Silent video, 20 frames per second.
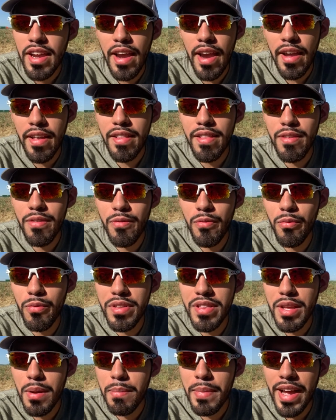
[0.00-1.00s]
And
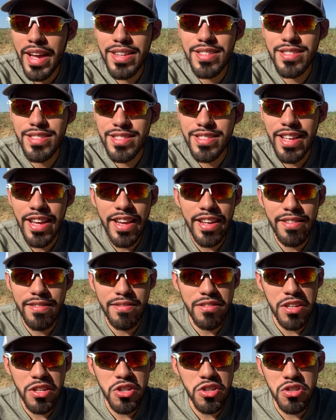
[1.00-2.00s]
when the bass see that,
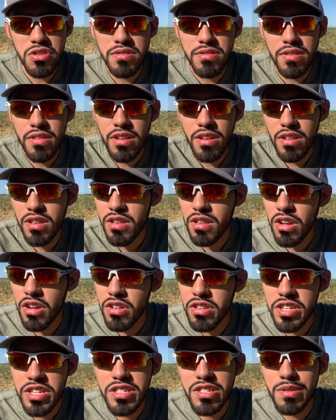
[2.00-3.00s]
they just
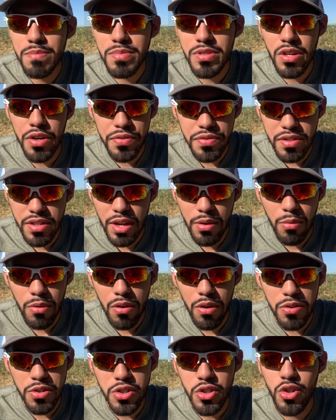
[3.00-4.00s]
unleash themselves and they will
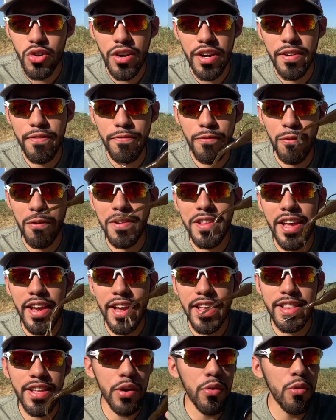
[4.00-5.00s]
go straight for that.
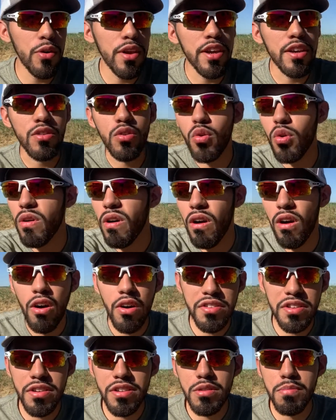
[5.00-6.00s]
They will ignore all
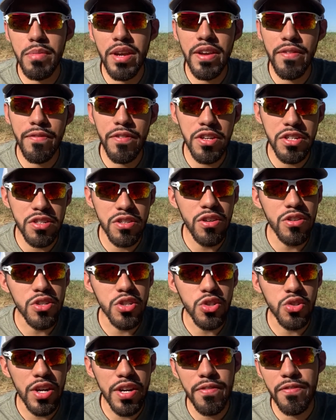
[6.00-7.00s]
the other bait fish and go
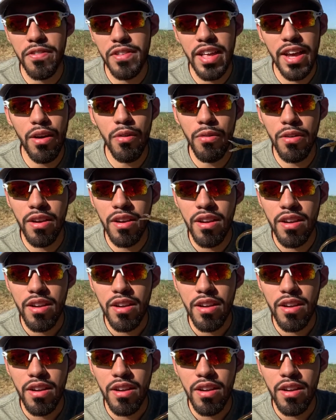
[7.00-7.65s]
straight for that one.